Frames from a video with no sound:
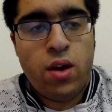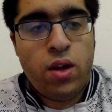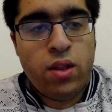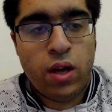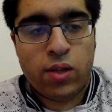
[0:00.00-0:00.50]

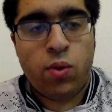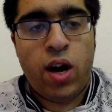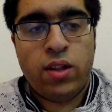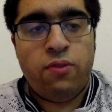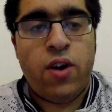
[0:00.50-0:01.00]
that's why I
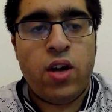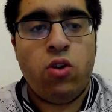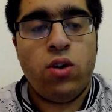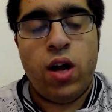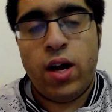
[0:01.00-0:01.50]
had the fan
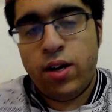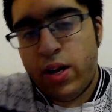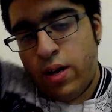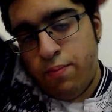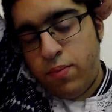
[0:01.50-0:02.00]
on. And
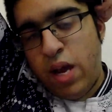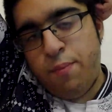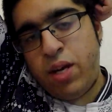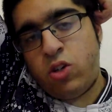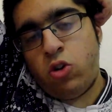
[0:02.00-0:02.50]

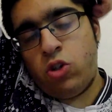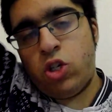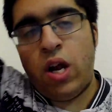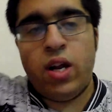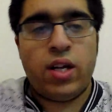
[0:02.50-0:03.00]
make sure to
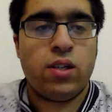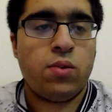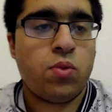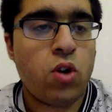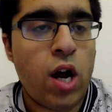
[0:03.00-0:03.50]
share, like, and
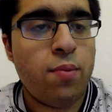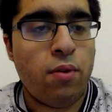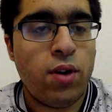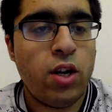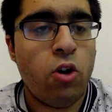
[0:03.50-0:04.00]
subscribe. I
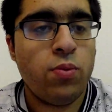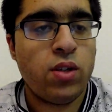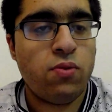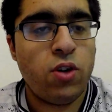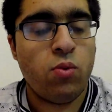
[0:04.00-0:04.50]
really hope
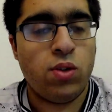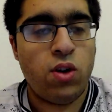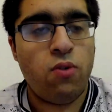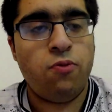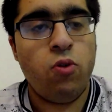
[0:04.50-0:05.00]
this video was
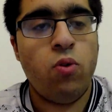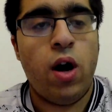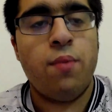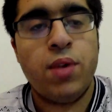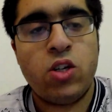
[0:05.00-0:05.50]
helpful.
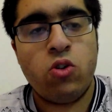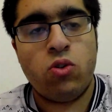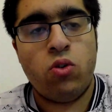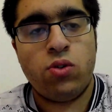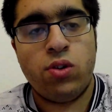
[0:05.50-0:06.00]
Make sure
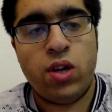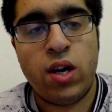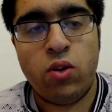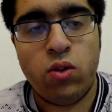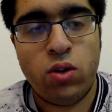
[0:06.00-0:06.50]
to also
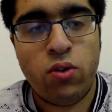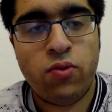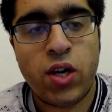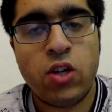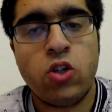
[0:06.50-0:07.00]
turn on the
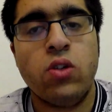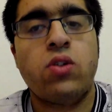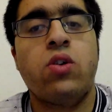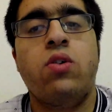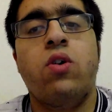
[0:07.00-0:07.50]

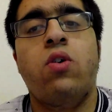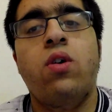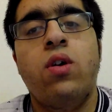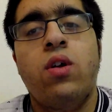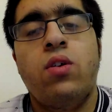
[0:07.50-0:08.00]
notifications, so your
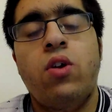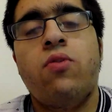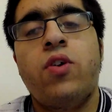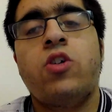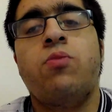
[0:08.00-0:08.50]

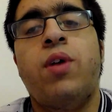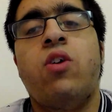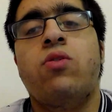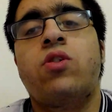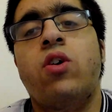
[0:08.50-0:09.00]
notification bell
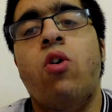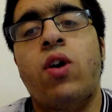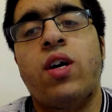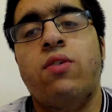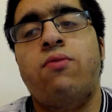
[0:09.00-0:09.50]
on, so you're
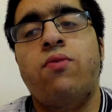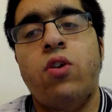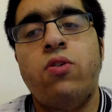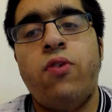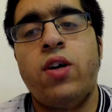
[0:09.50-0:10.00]
kind of
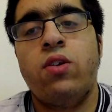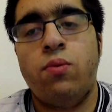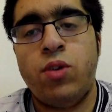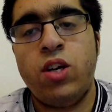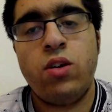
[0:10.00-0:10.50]
notified
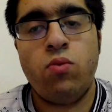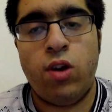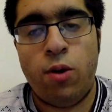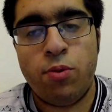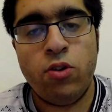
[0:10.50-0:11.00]
and updated
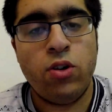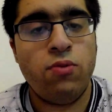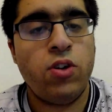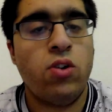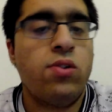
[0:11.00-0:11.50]
when I upload new
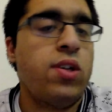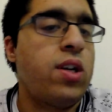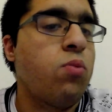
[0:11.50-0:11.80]
videos that you can